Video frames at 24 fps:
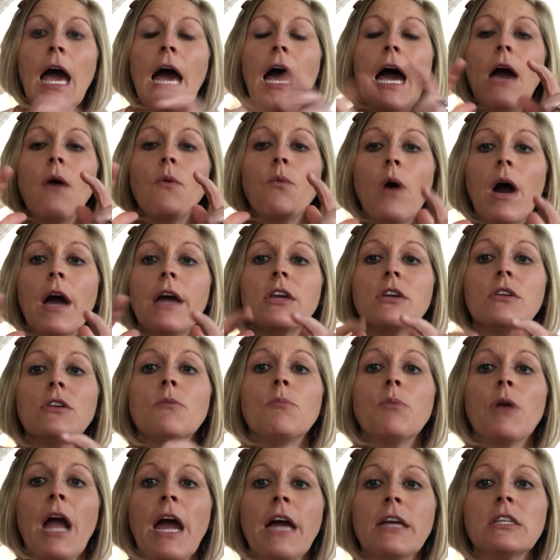I want you to
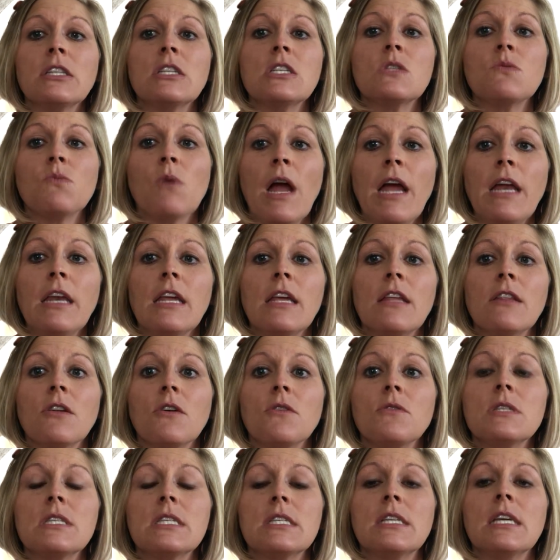practice writing
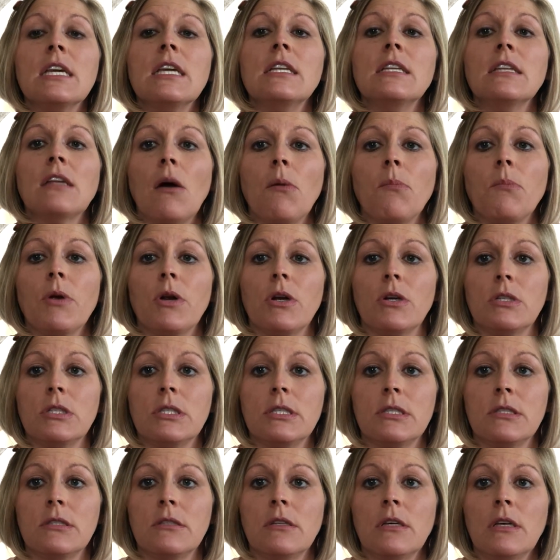those teen
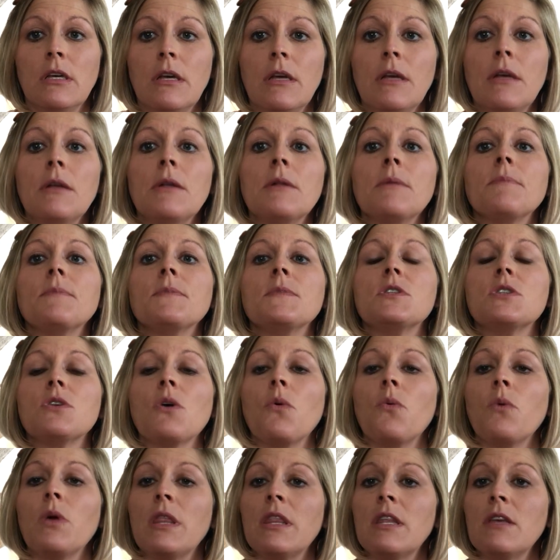numbers. So
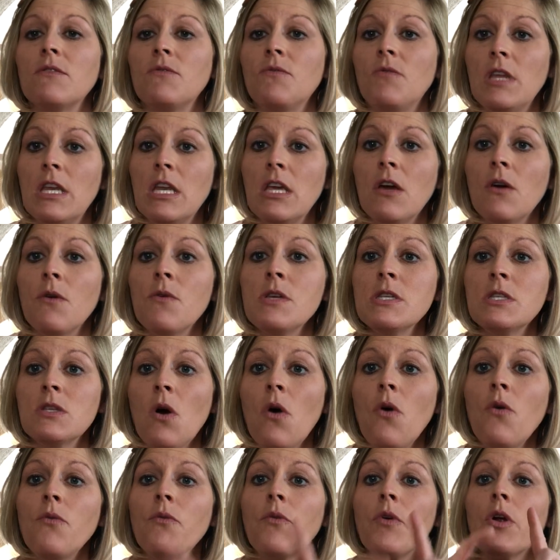when the video is
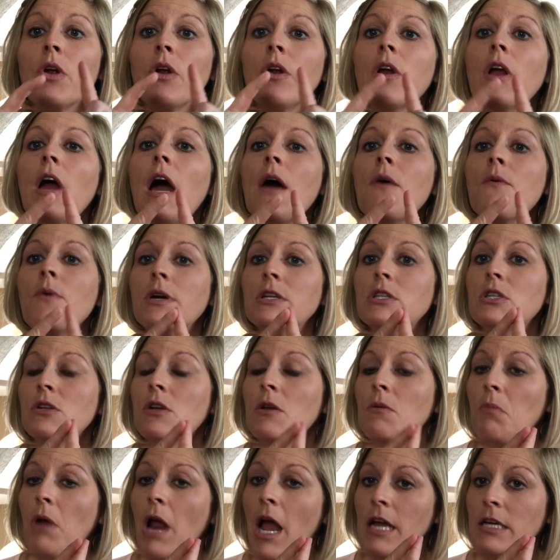over, I want you
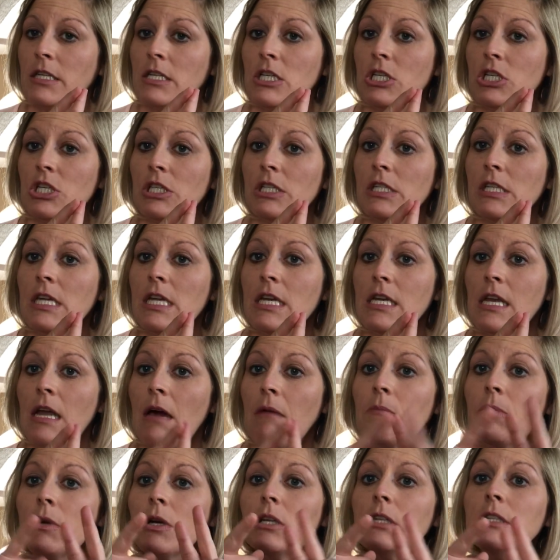to practice your teen
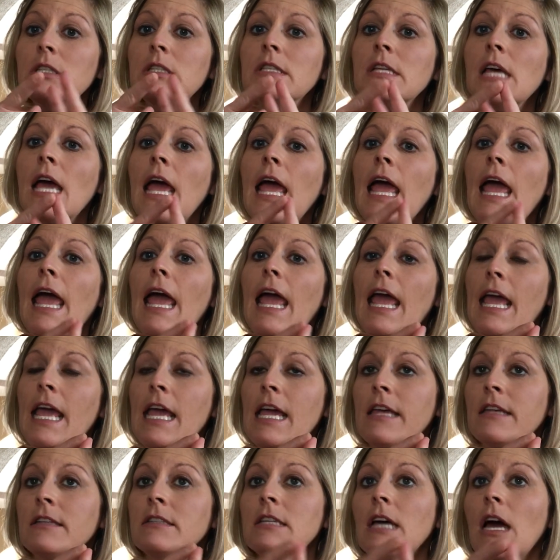numbers
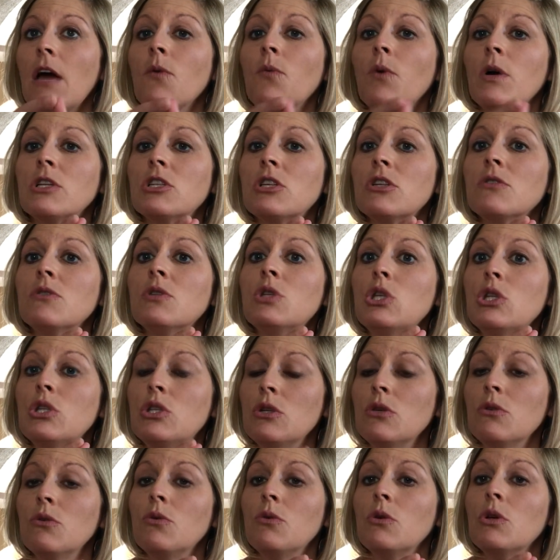and I want you to
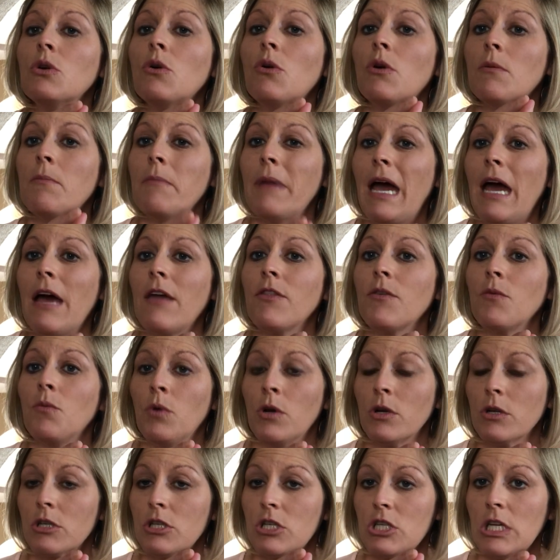do your math
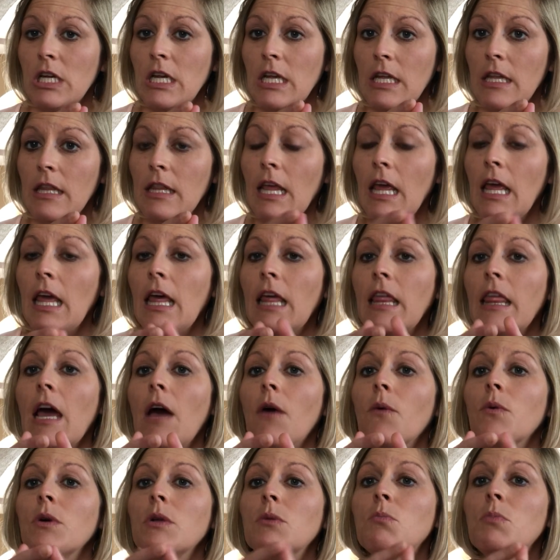worksheet.
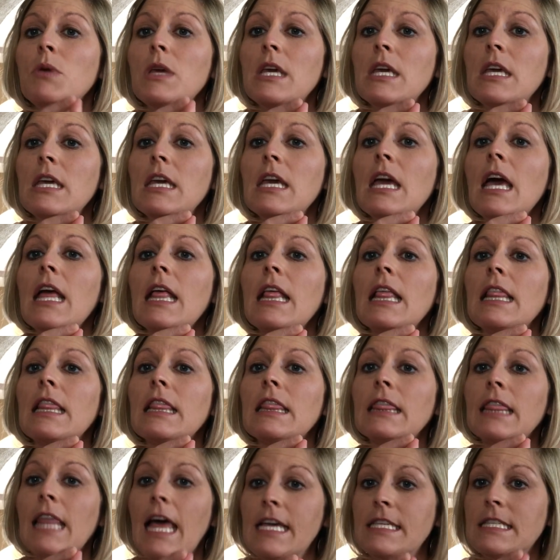That would be
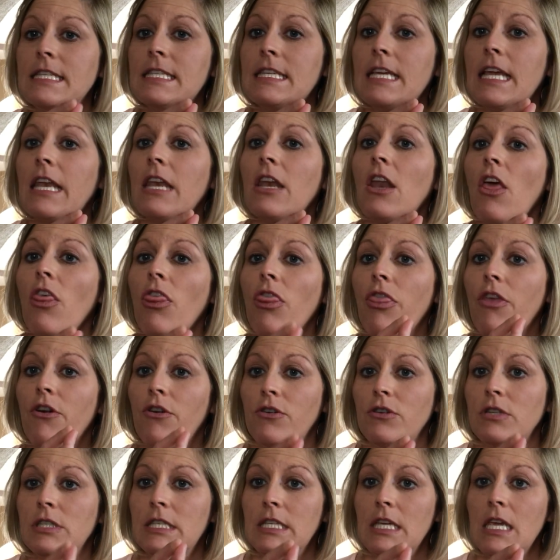lesson
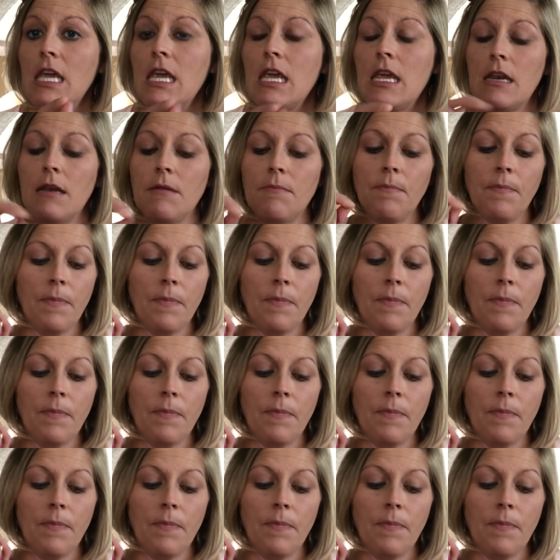13.